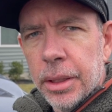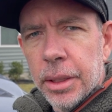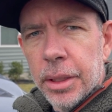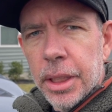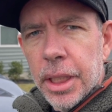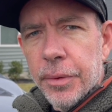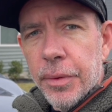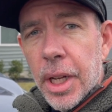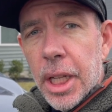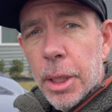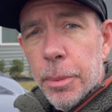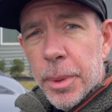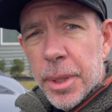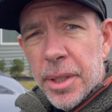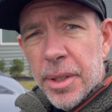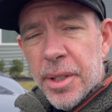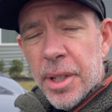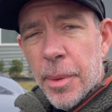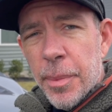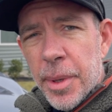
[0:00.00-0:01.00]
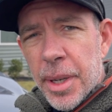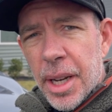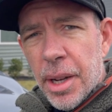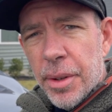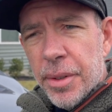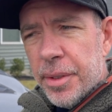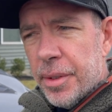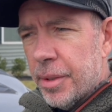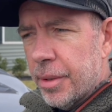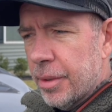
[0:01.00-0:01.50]
develop into something
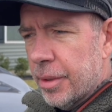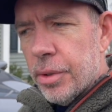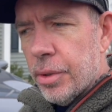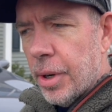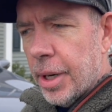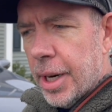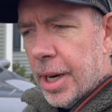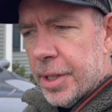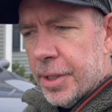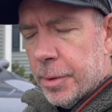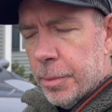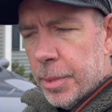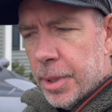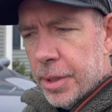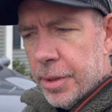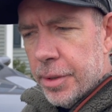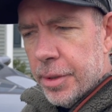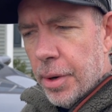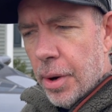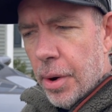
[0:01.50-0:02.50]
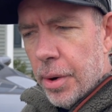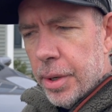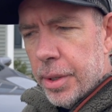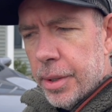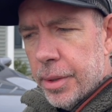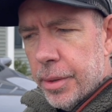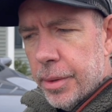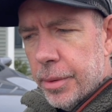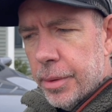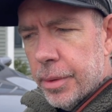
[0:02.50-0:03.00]
else. The truck hasn't been
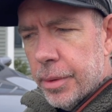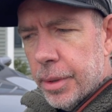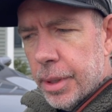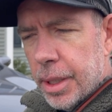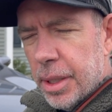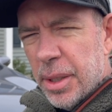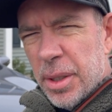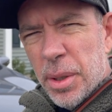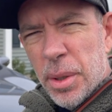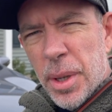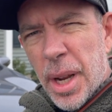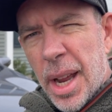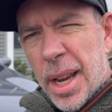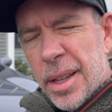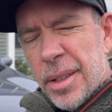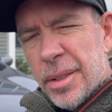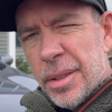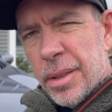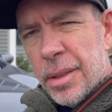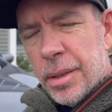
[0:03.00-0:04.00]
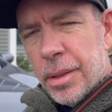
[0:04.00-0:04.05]
started in 2 days.